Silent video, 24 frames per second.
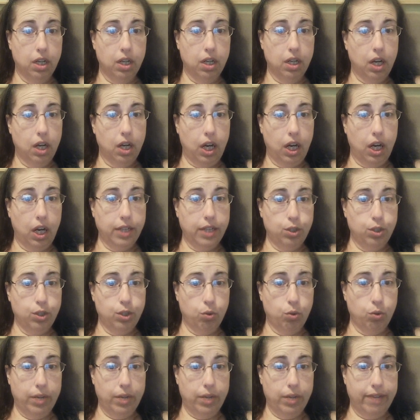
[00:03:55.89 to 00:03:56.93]
I don't
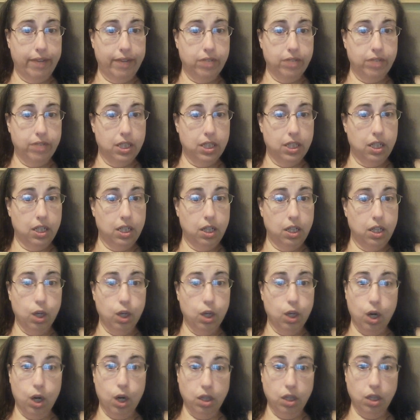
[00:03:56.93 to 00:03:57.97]
have to sit in a
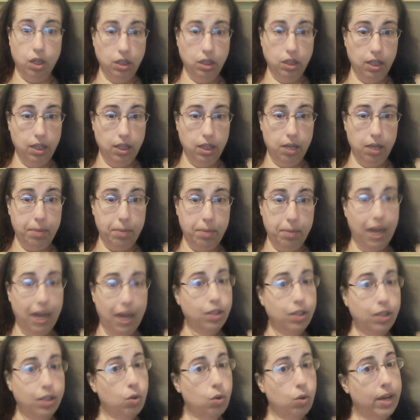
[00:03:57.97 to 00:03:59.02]
garden tub. I
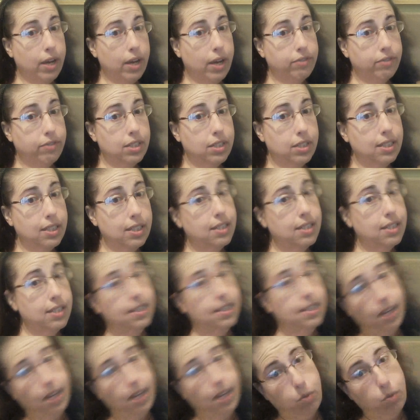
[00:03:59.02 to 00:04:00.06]
don't have to sit
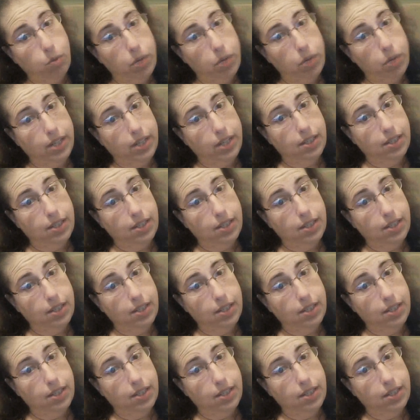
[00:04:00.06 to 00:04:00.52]
sideways.